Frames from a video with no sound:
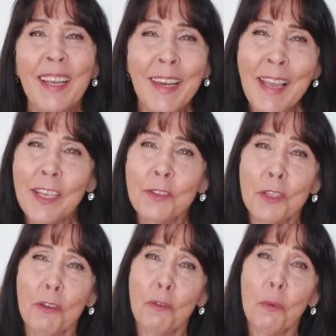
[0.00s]
A lack of
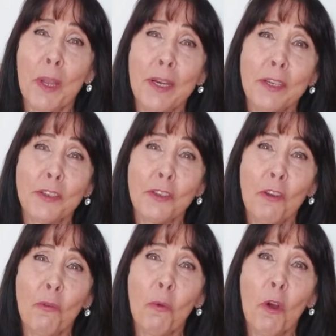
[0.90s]
self-awareness
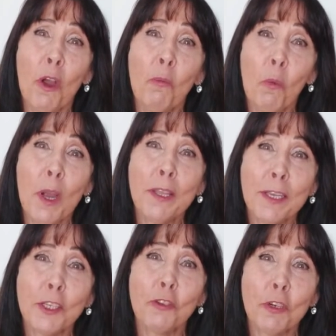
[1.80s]
of what and why
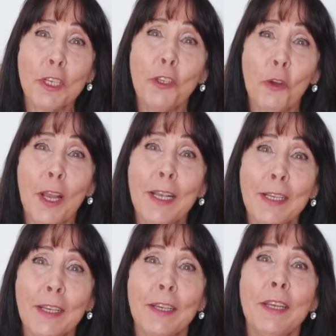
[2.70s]
things trigger your
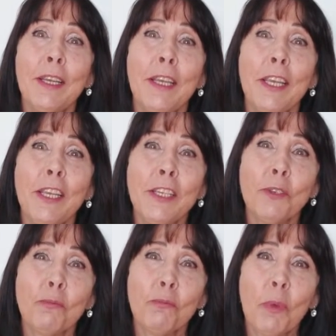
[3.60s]
anger
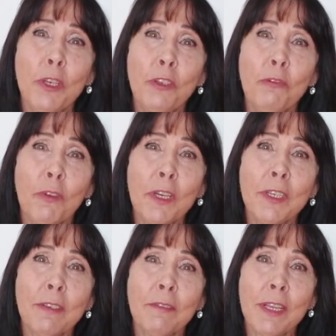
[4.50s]
is when you
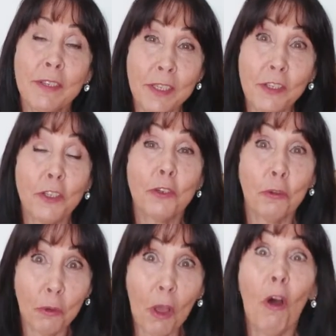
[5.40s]
find it less easy to
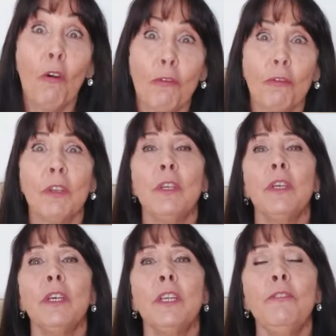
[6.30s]
cool off.
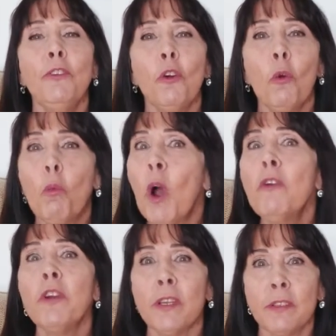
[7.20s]
And if you're a
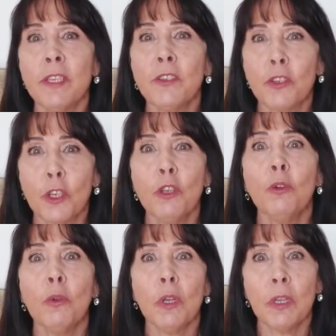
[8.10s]
worrier, this
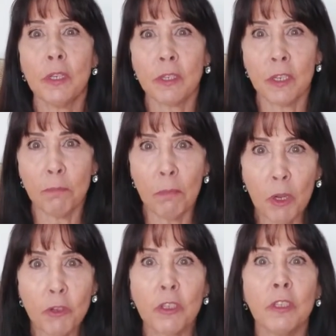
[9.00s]
too is an
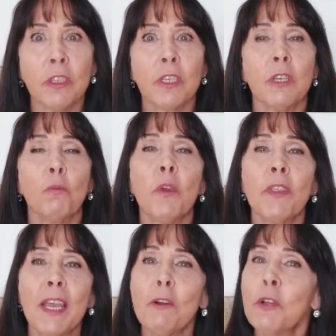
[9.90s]
emotion that can,
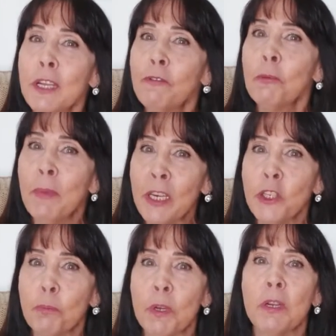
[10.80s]
without careful
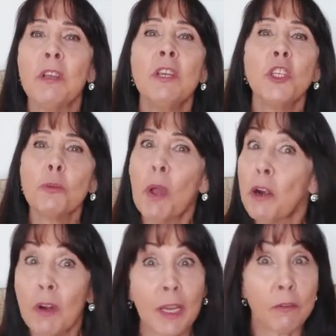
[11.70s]
management,
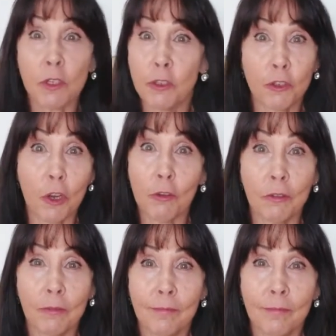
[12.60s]
spiral out of control.